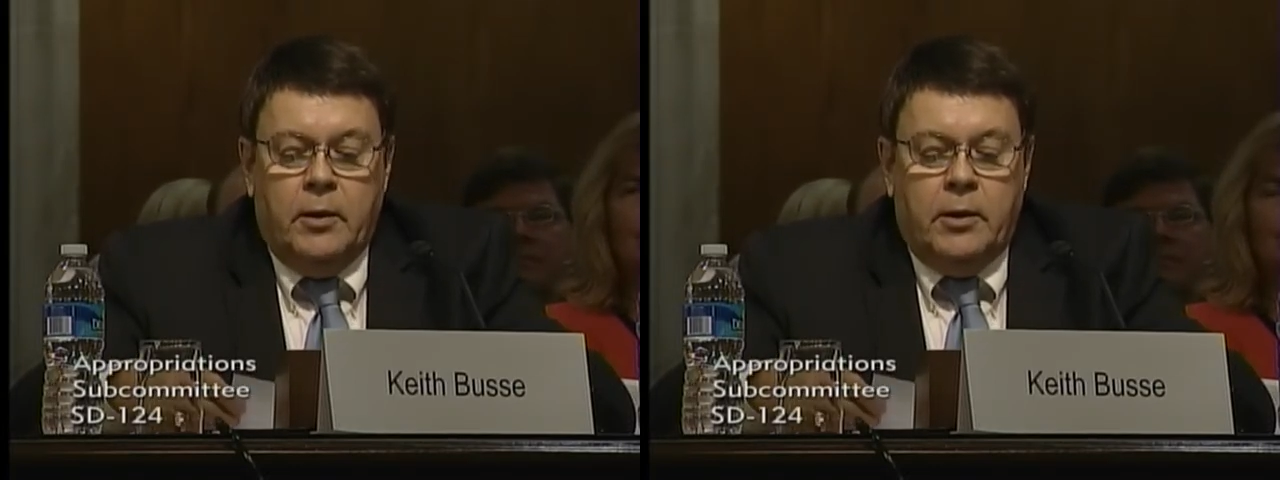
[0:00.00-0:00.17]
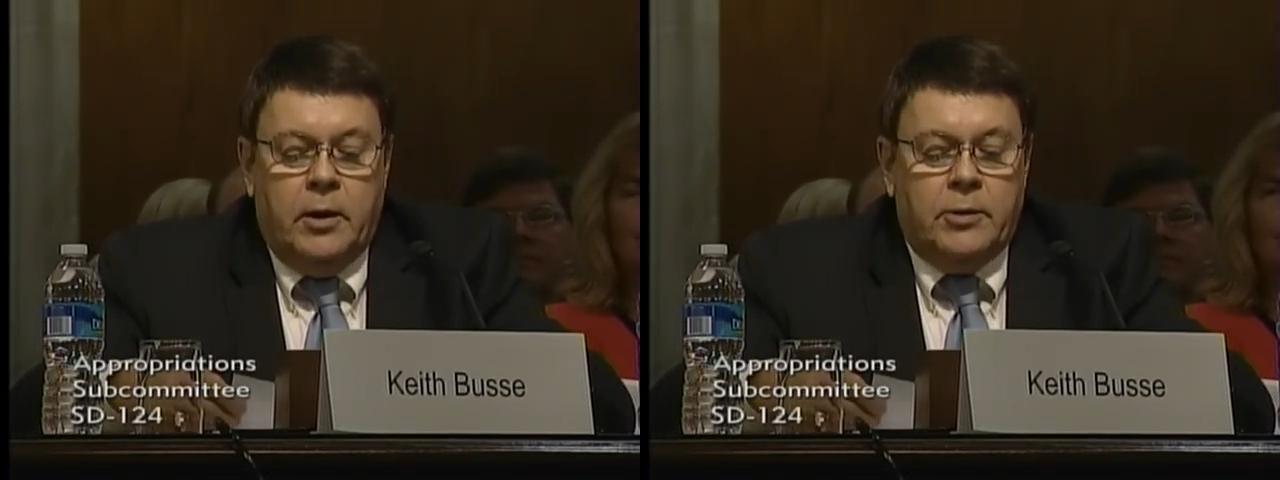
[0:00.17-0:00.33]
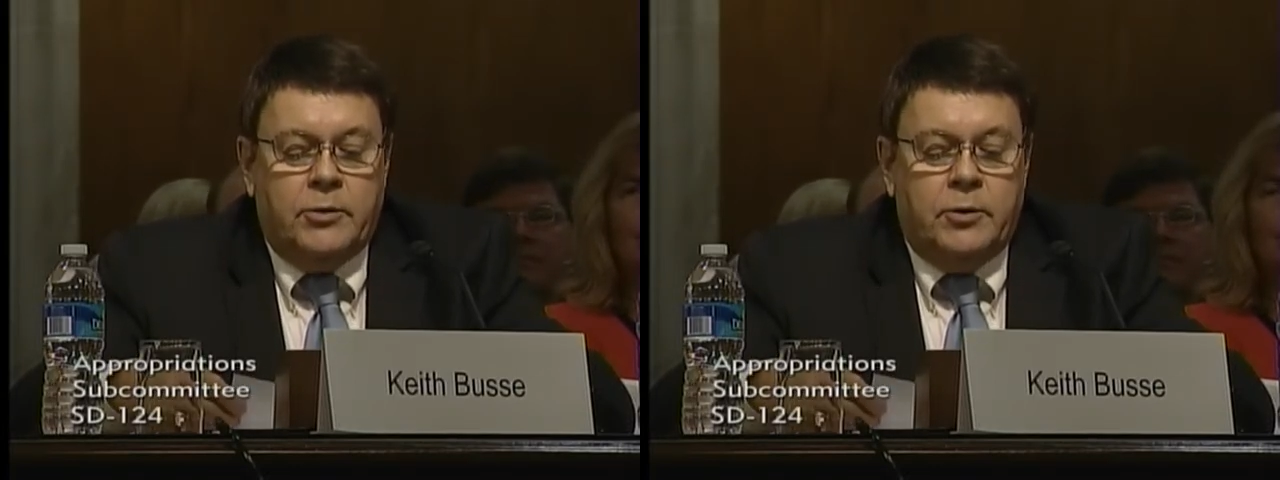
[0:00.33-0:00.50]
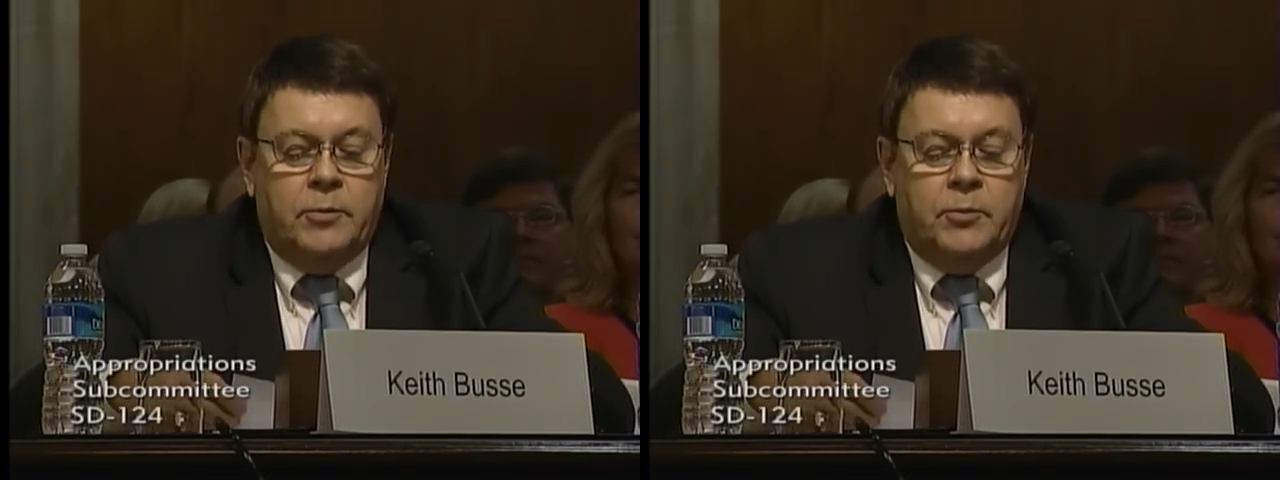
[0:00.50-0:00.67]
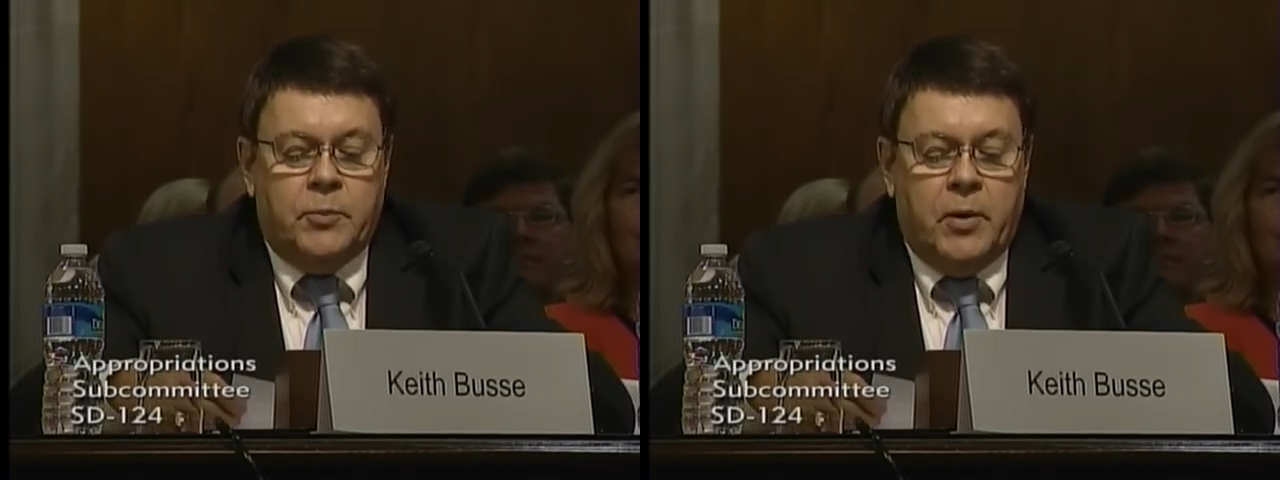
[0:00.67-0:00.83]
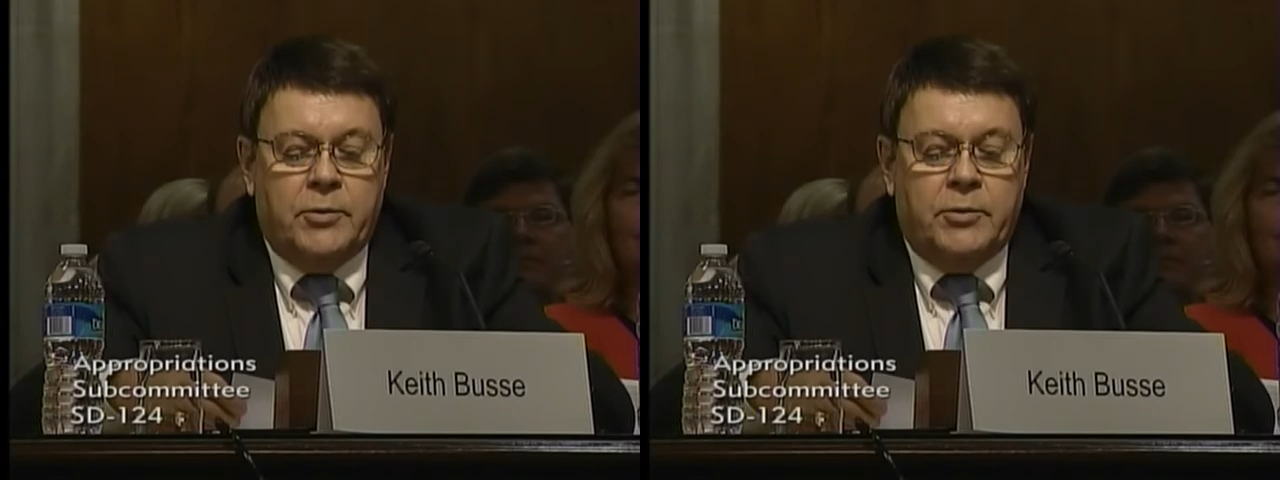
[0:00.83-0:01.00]

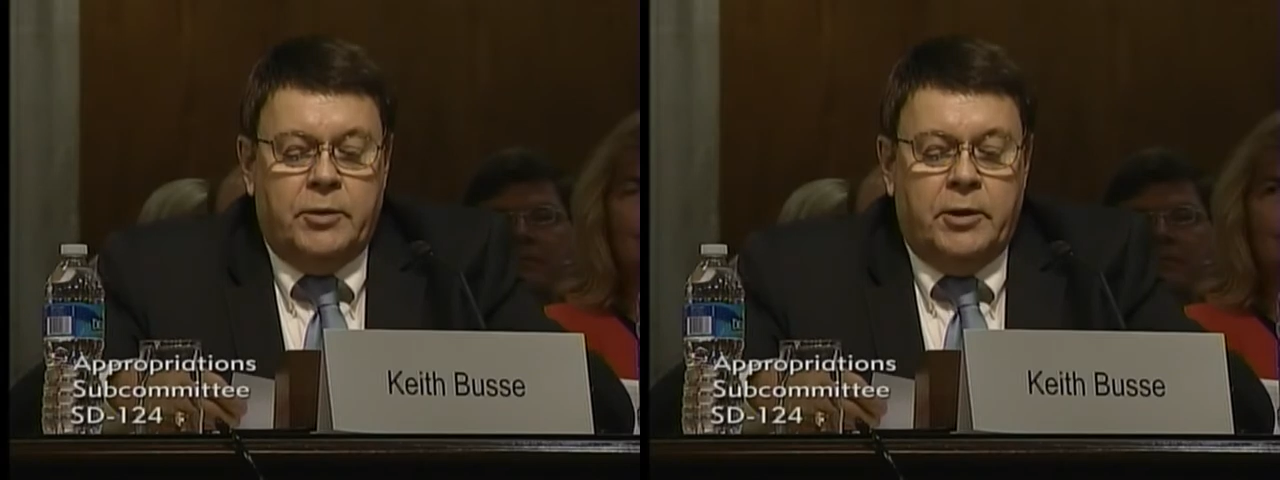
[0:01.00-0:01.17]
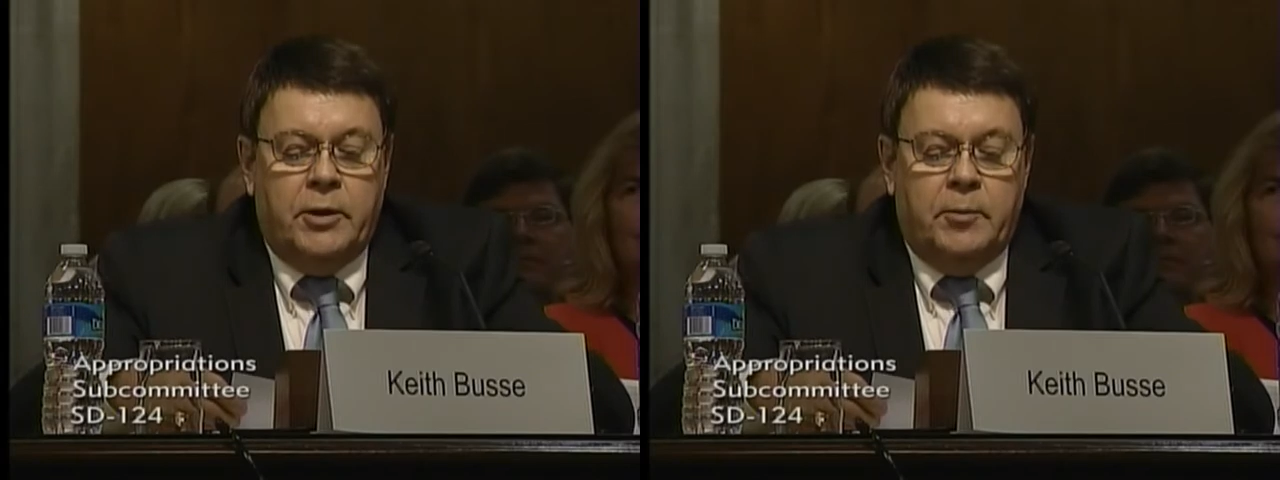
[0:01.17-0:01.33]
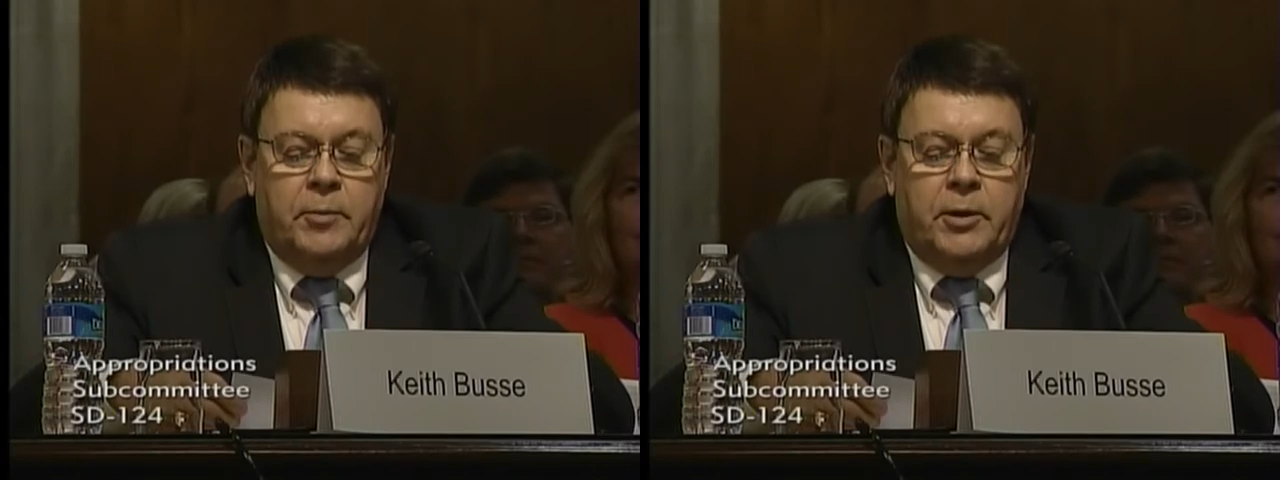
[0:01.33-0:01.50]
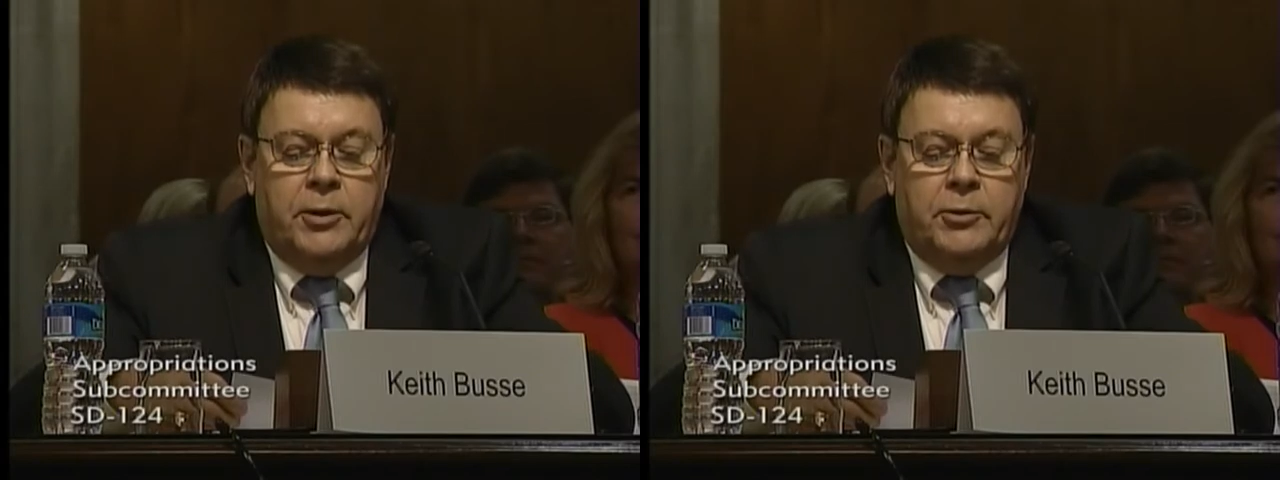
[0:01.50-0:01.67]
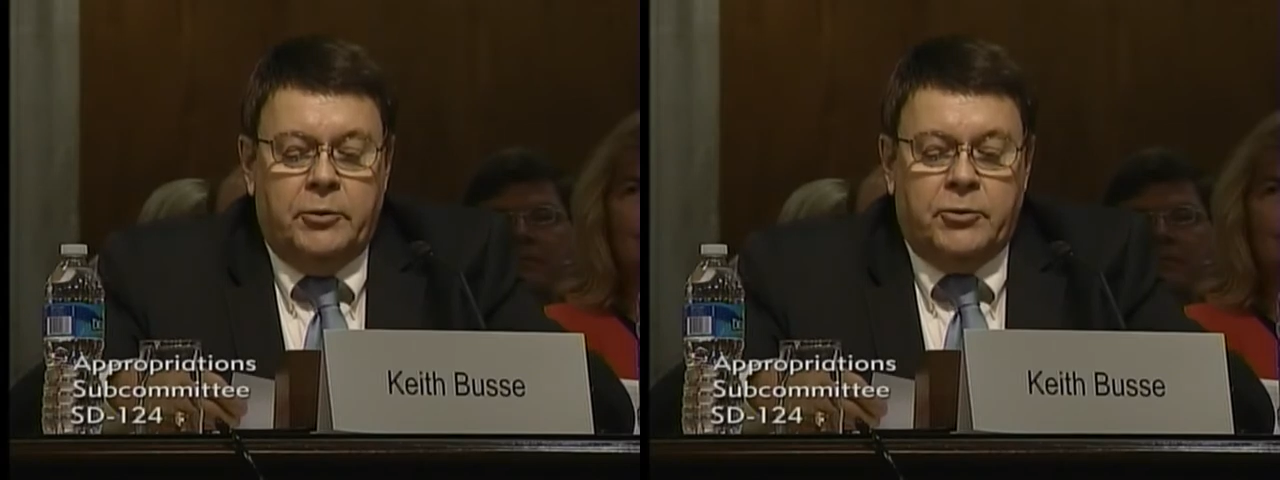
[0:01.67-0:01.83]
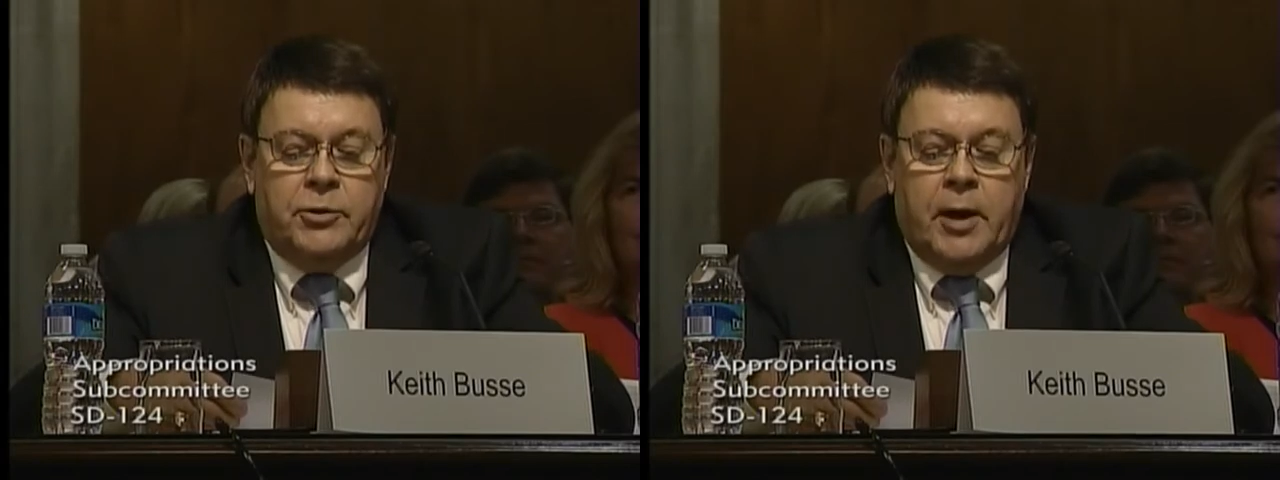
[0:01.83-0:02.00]
Customs' present inability
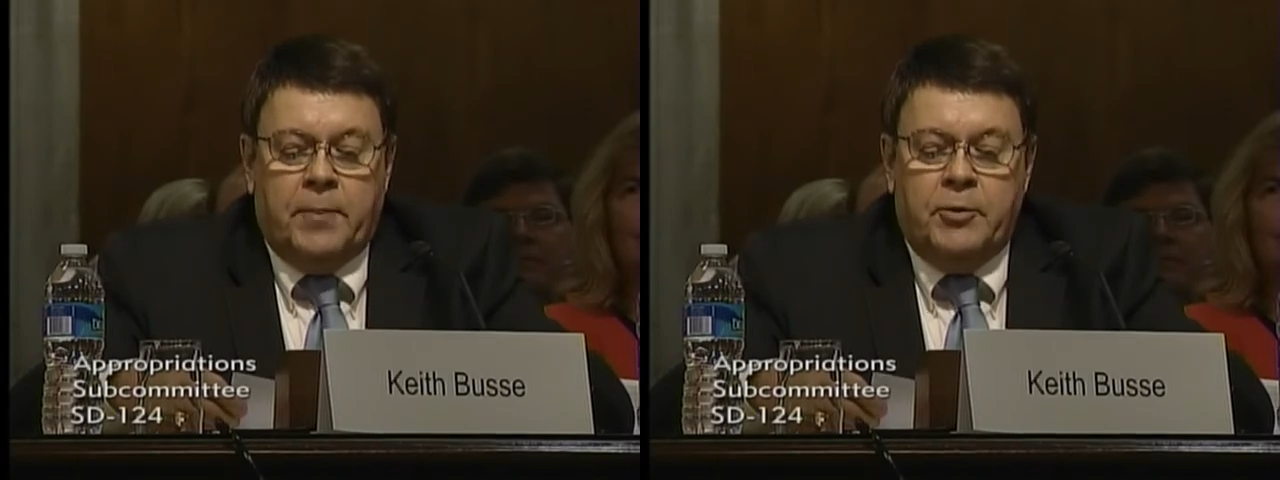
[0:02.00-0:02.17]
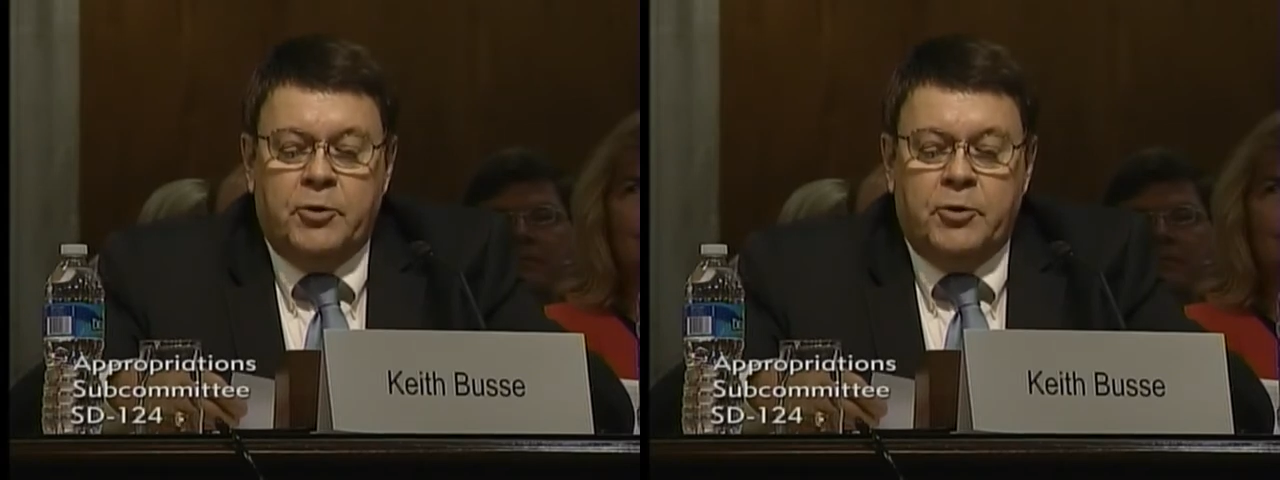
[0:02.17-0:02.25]
to stop